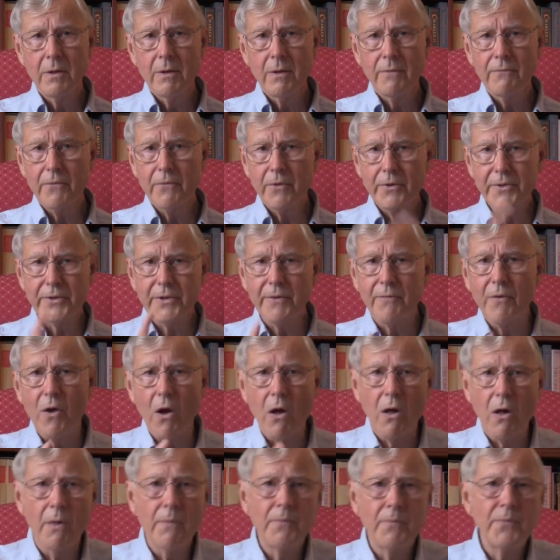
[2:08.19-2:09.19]
First of
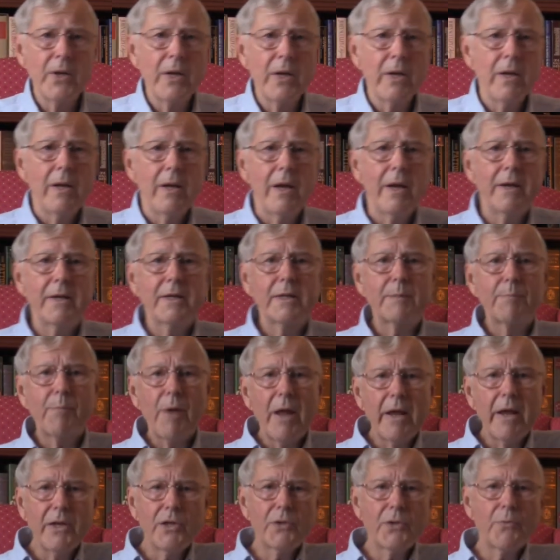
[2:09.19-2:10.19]
all, it
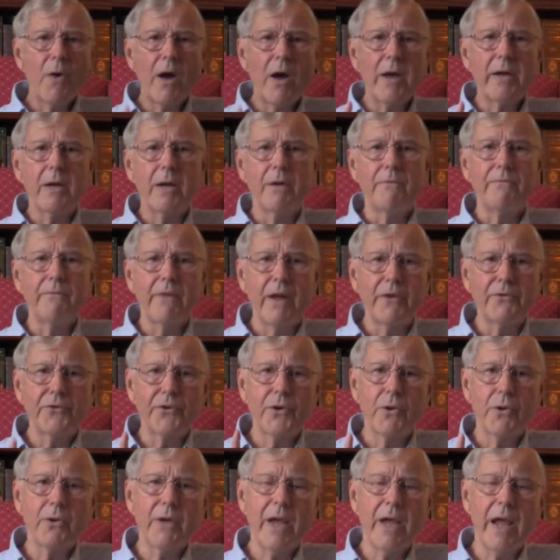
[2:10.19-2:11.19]
explains why
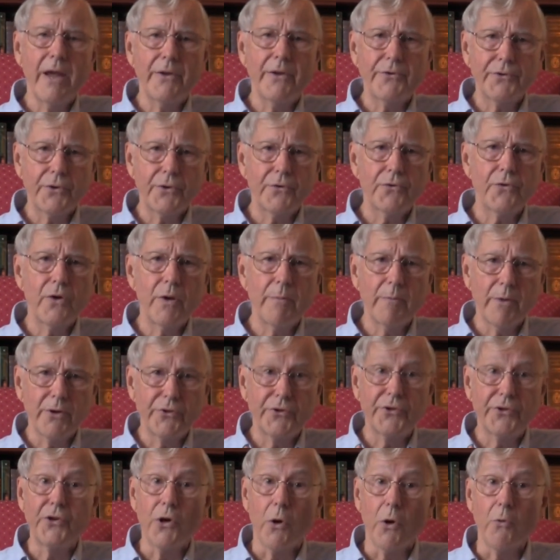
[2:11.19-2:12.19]
conventional cancer
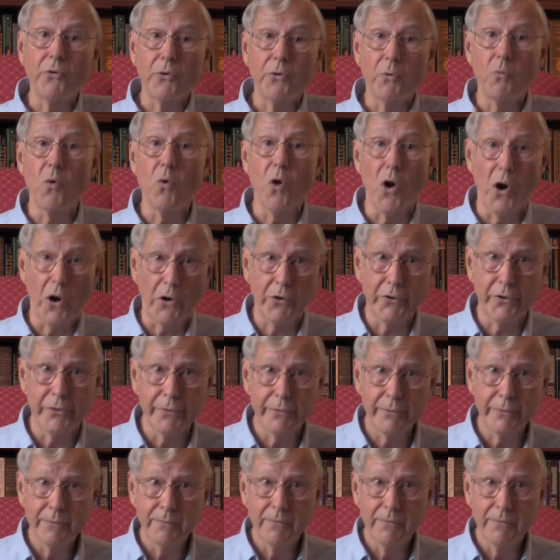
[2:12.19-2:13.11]
treatments don't work.